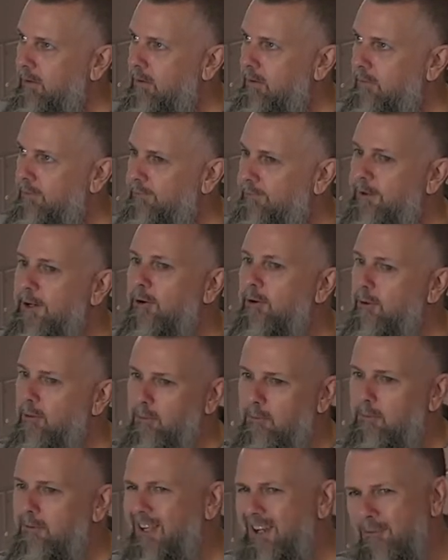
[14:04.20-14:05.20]
fear,
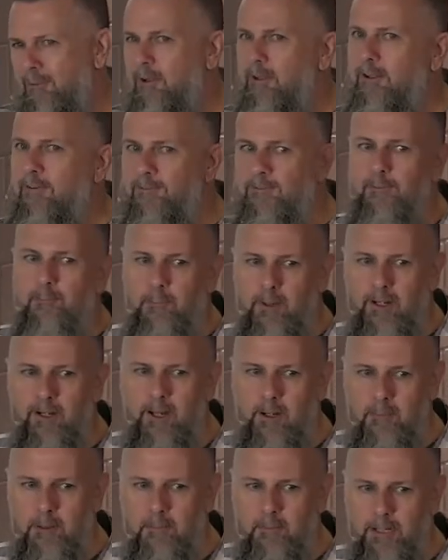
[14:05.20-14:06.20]
well, not really, but
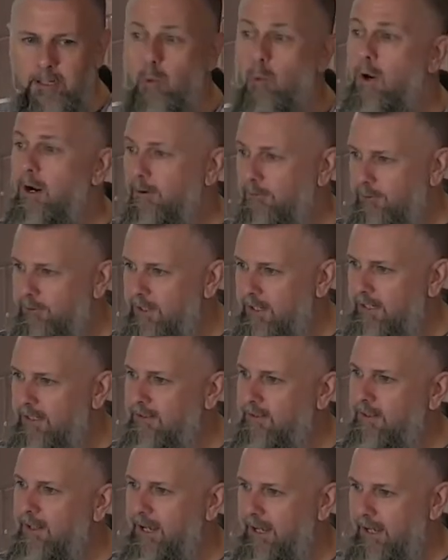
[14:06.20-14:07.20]
I mean being aware of
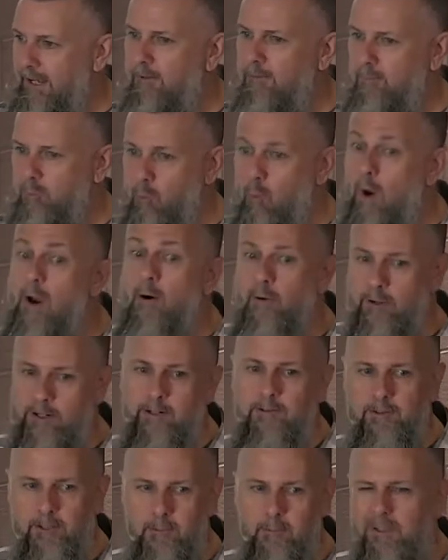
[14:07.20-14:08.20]
Satan and wary
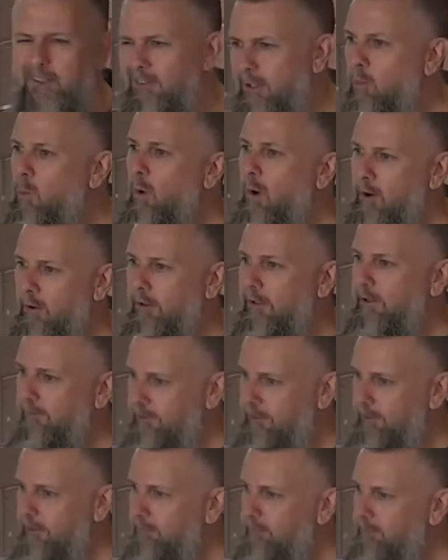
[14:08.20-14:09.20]
of him, let's say wary of
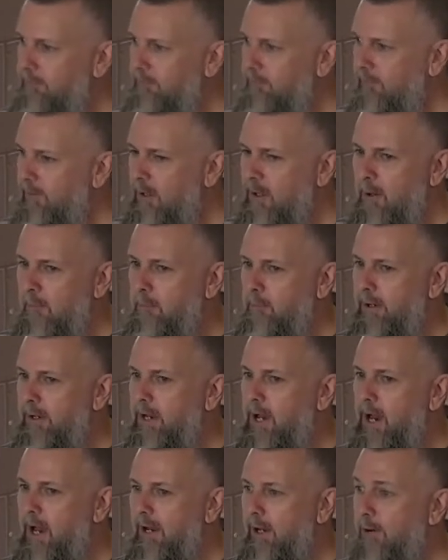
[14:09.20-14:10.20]
him, but
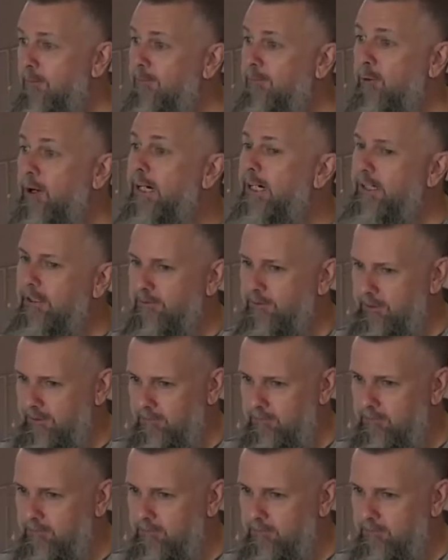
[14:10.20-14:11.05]
not afraid of him.